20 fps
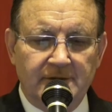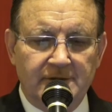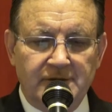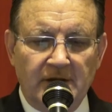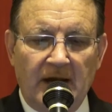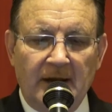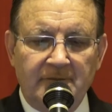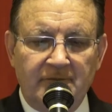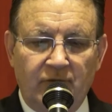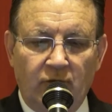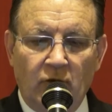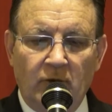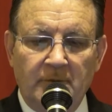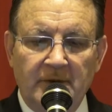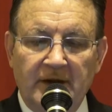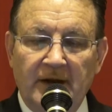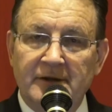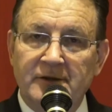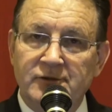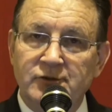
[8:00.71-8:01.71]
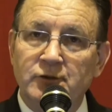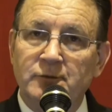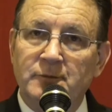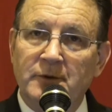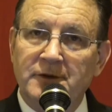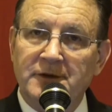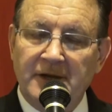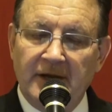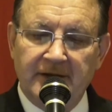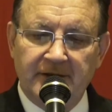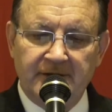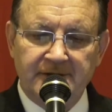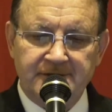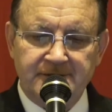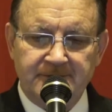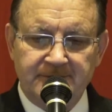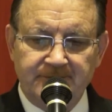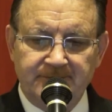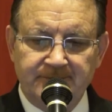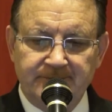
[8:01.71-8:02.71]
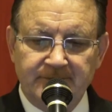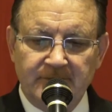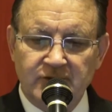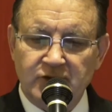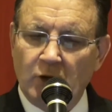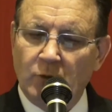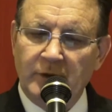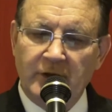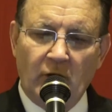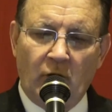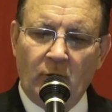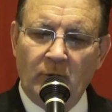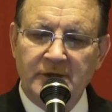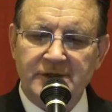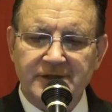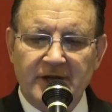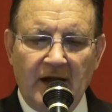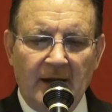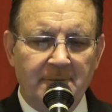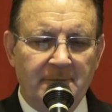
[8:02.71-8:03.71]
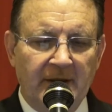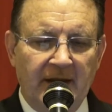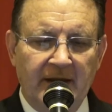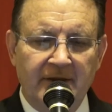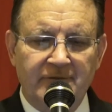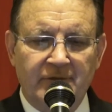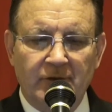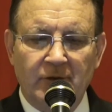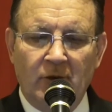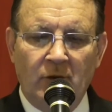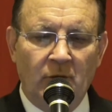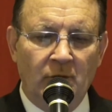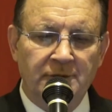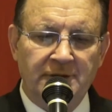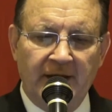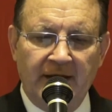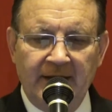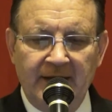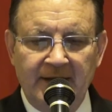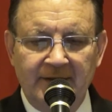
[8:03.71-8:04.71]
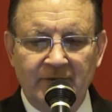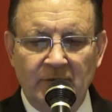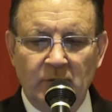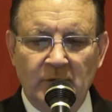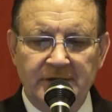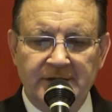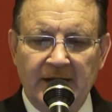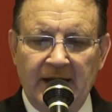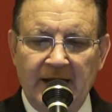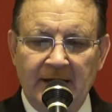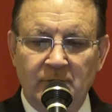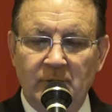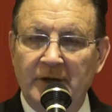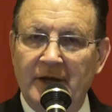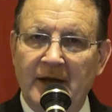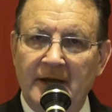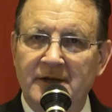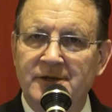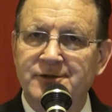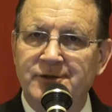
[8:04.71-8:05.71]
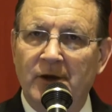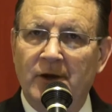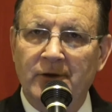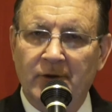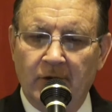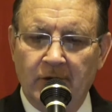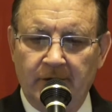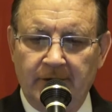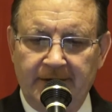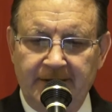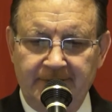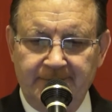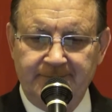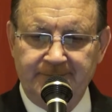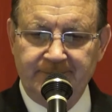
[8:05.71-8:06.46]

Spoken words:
the job foremen and the superintendents. So we always got paid for the whole day, even when Dad would get us done early.